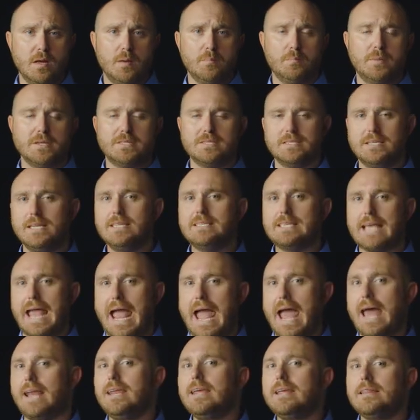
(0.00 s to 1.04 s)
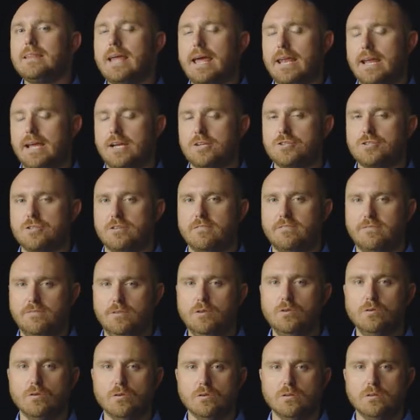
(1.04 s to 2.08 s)
But since adding that extra
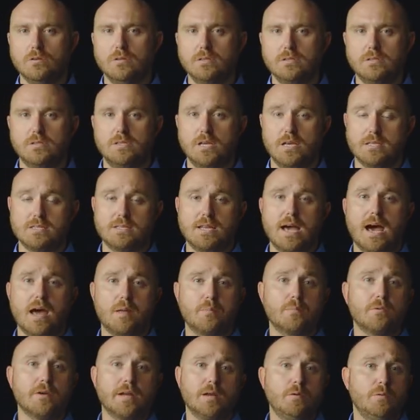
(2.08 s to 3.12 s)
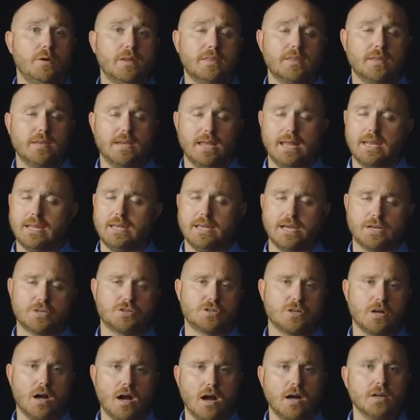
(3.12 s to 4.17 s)
fuel does not bring with it any
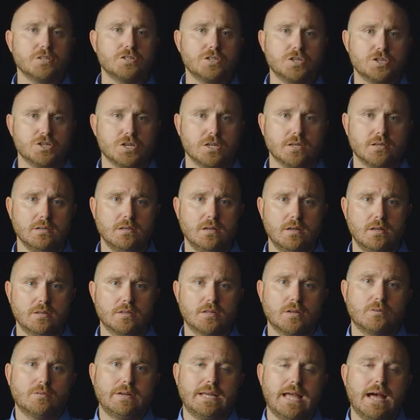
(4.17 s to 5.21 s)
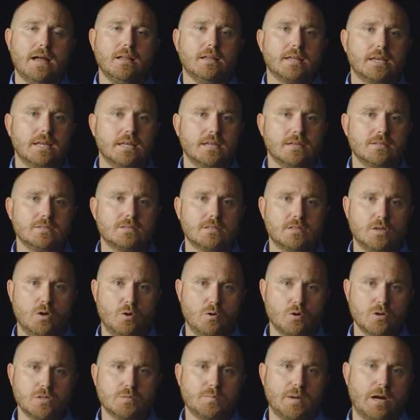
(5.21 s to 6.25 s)
extra oxygen, the reality is the
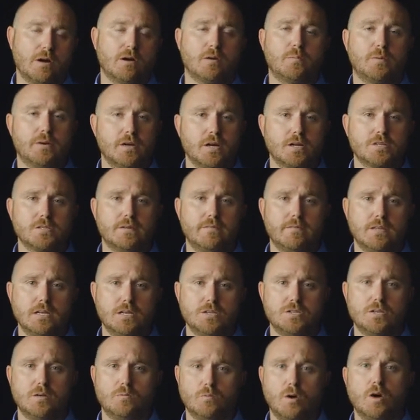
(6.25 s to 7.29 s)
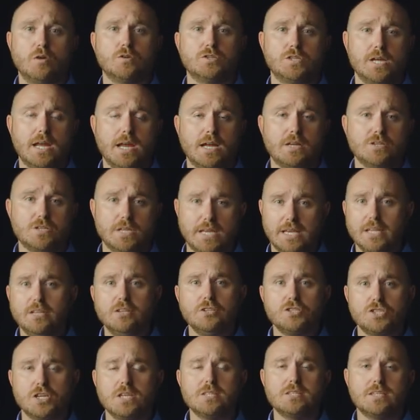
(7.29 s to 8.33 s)
horsepower production of the engine won't change,
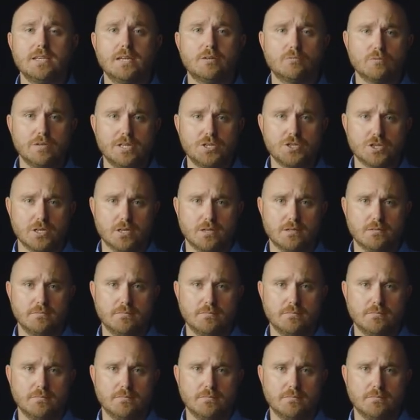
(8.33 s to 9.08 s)
it'll just get richer.